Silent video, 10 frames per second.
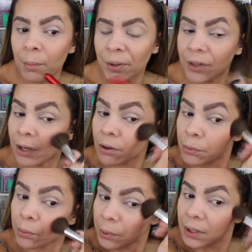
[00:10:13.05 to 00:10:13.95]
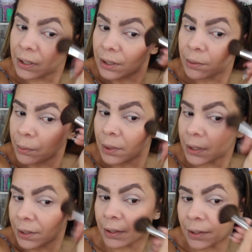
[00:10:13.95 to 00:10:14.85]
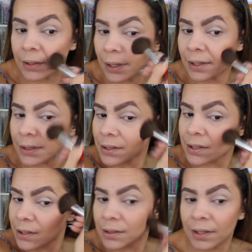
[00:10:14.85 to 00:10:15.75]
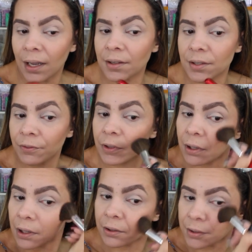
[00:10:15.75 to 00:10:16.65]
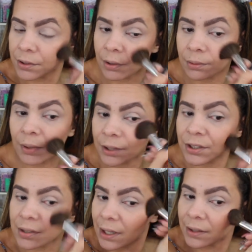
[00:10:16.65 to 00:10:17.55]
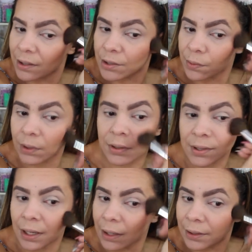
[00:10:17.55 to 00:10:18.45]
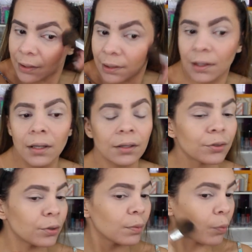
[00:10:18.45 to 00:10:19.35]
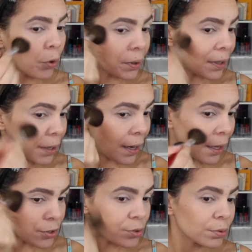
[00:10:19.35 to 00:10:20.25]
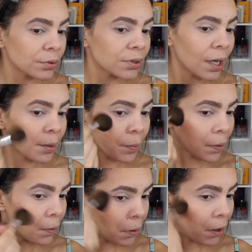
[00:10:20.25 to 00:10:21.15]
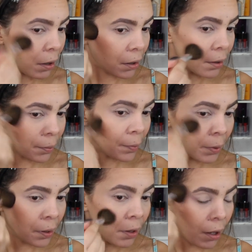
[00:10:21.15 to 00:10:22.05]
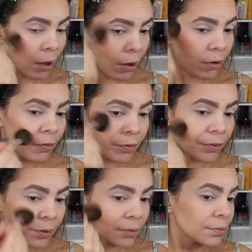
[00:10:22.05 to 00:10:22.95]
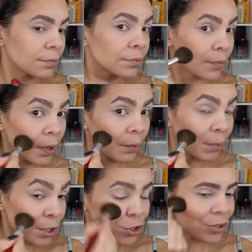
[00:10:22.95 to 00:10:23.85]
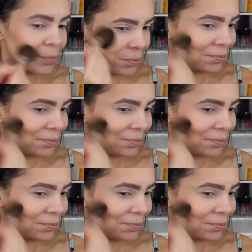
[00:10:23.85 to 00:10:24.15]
but they are really, really good. And they got different colors, so I just like this one because I like a little more natural type of blush.